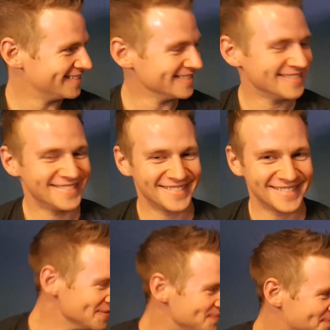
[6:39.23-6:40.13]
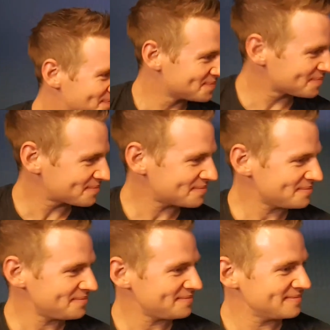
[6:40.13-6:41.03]

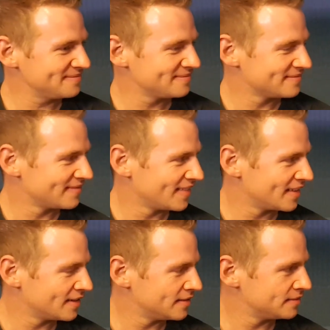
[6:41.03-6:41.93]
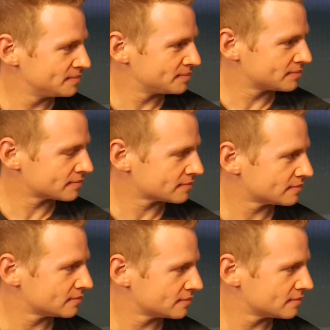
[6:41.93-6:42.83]

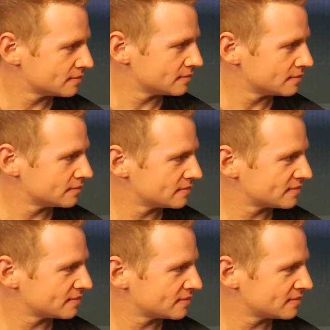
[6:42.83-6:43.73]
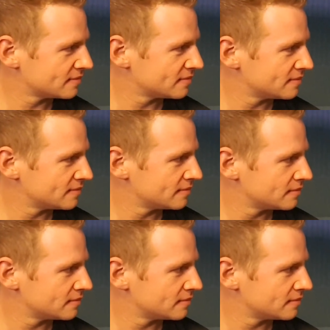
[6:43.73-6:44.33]
(silent)